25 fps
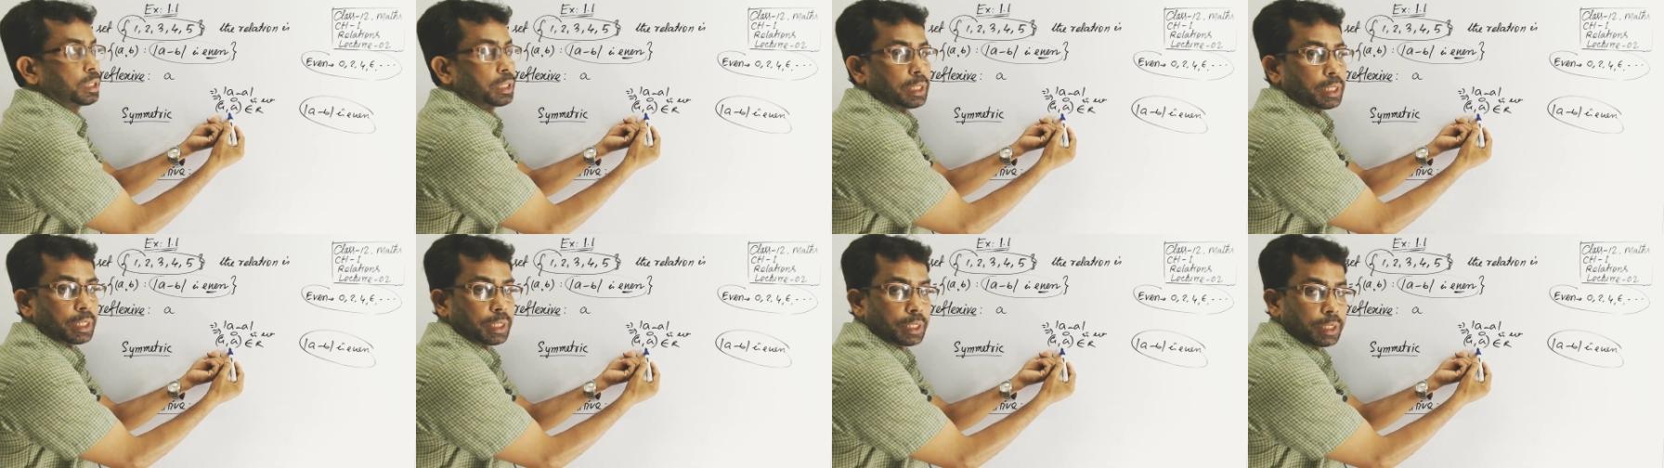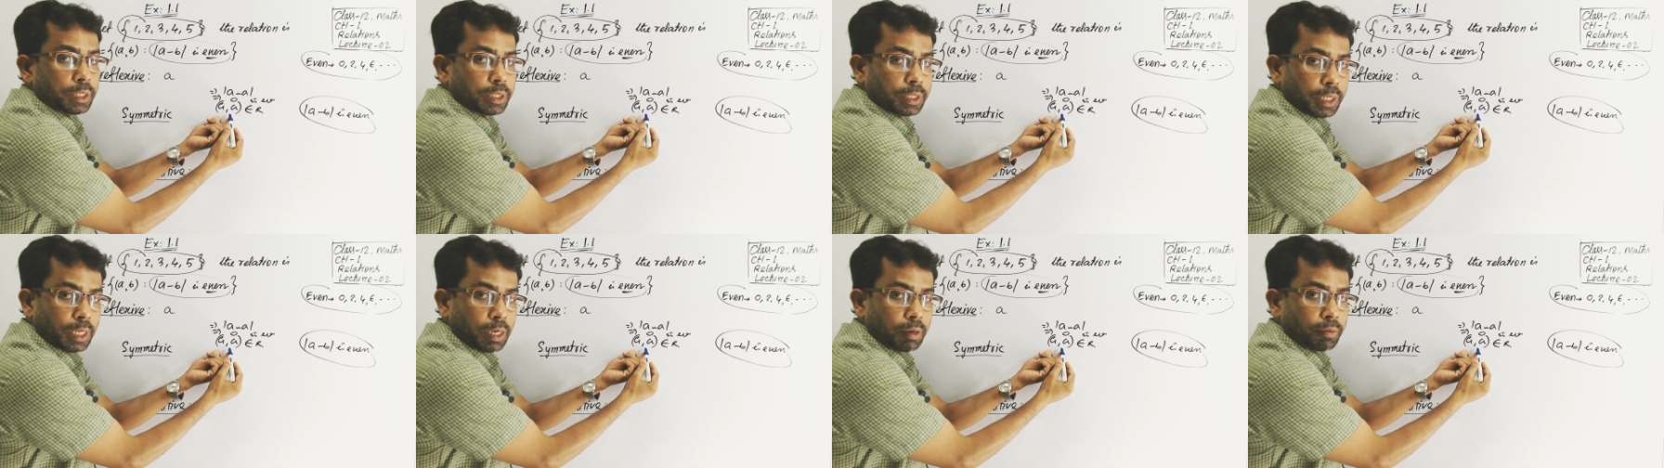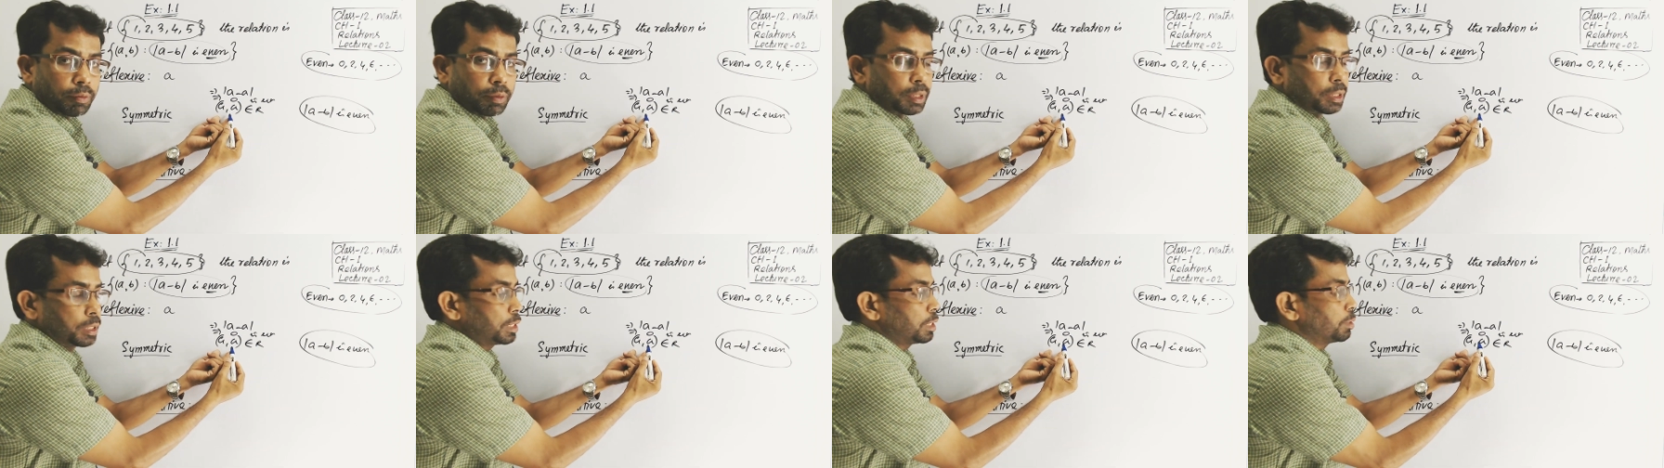itself,
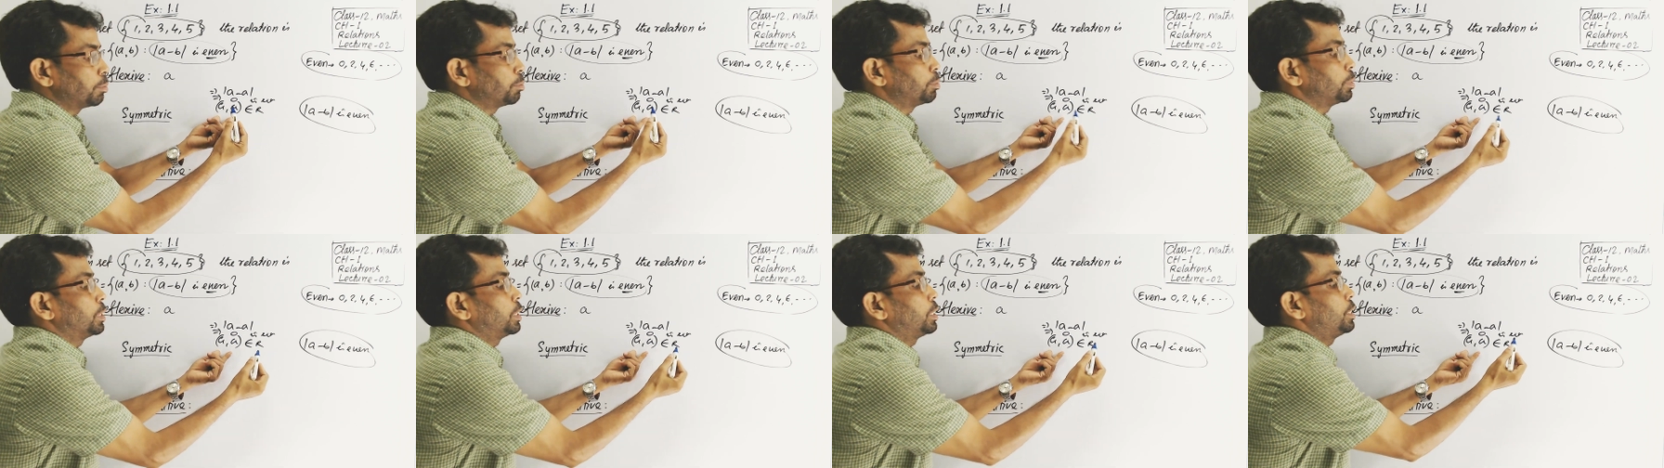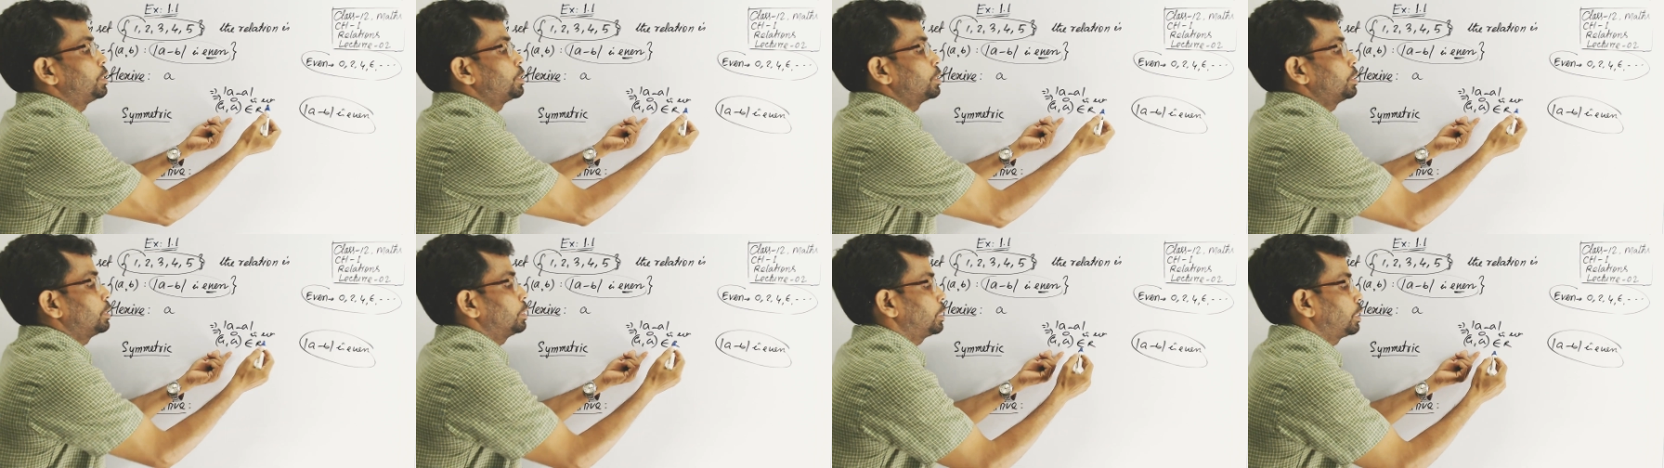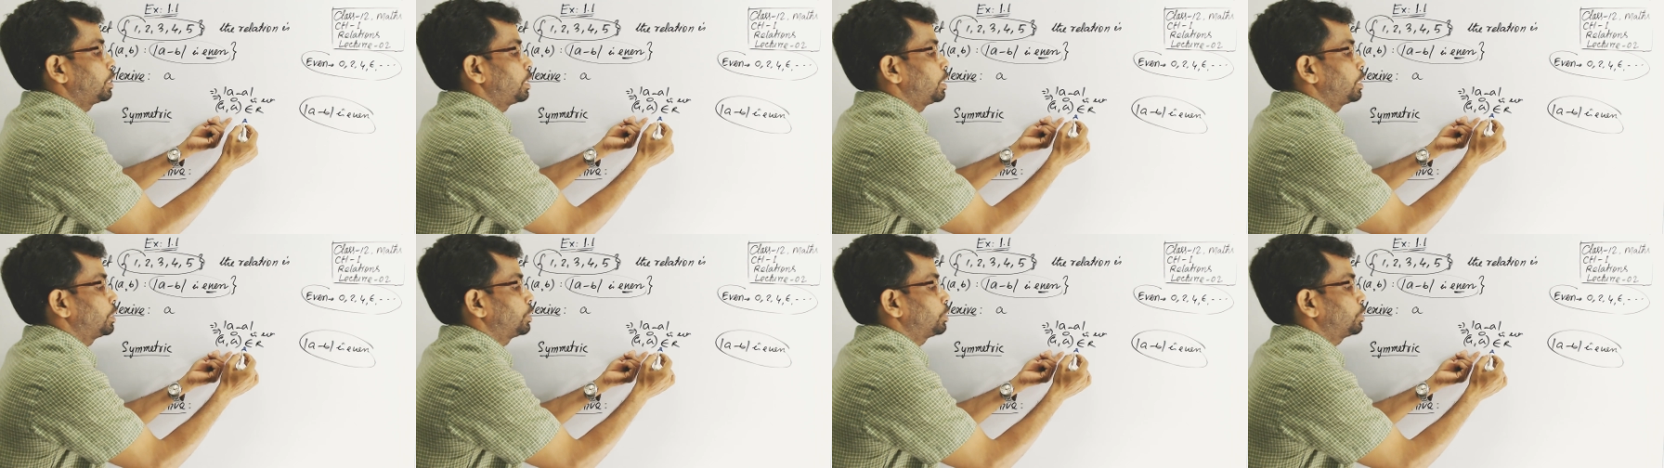the pair is in the
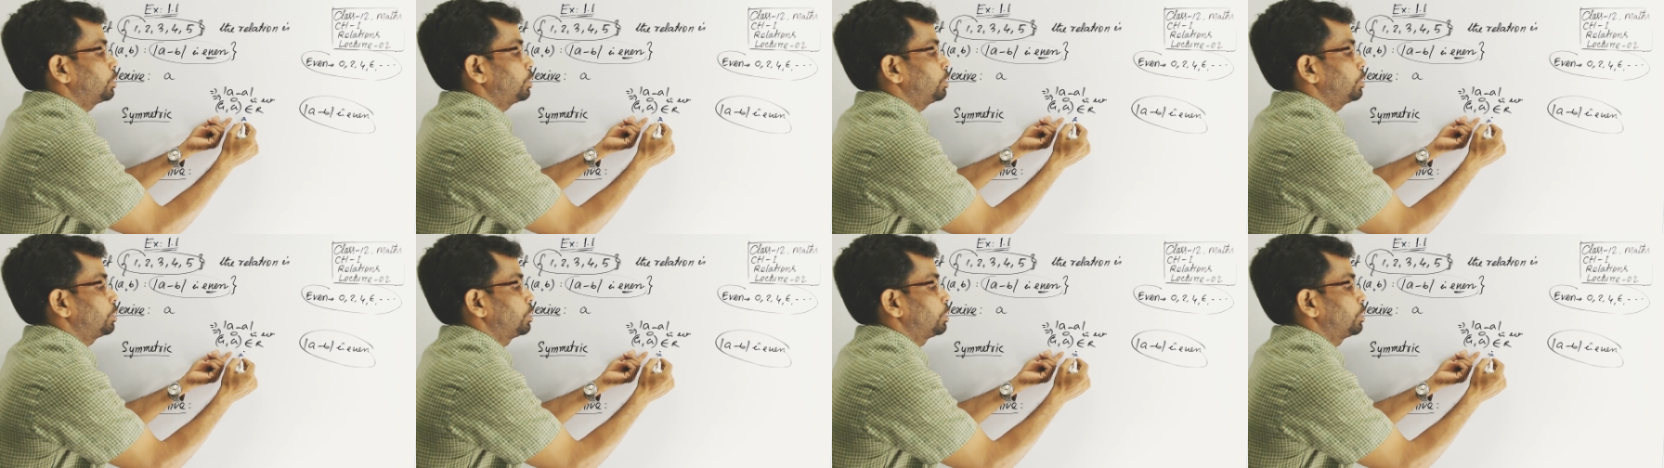relation.